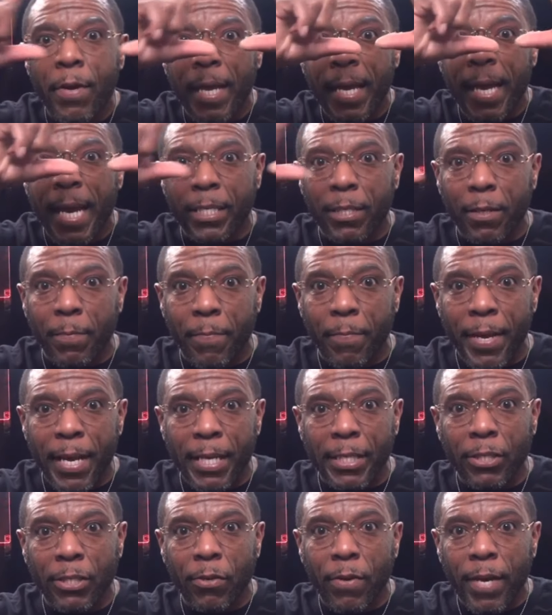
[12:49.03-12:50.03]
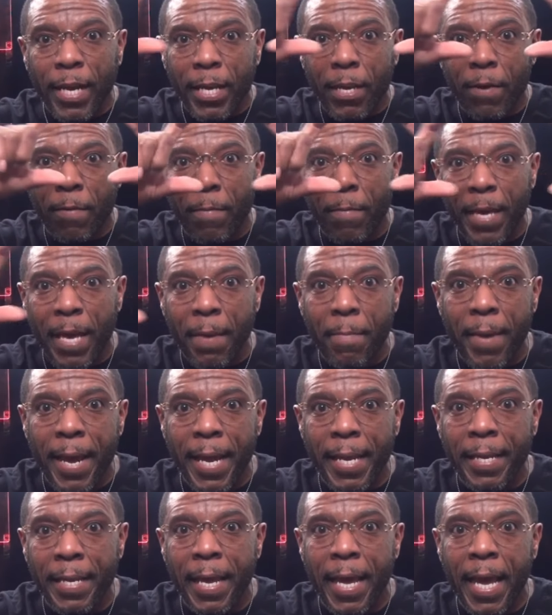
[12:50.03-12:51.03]
You got your picture and your
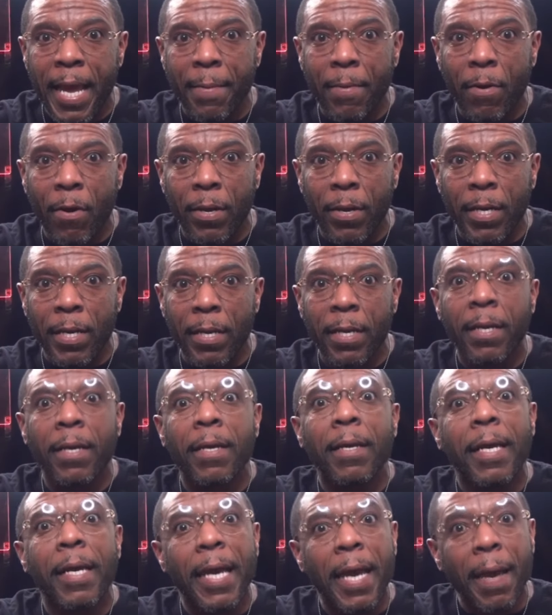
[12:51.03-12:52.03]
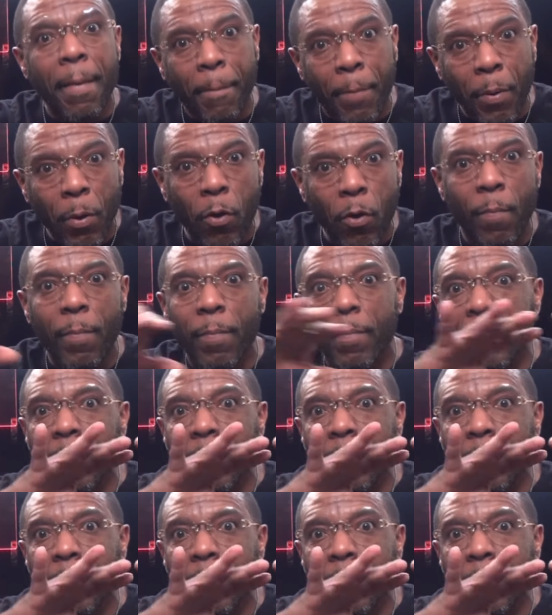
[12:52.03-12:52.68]
inmate name on it, and boom,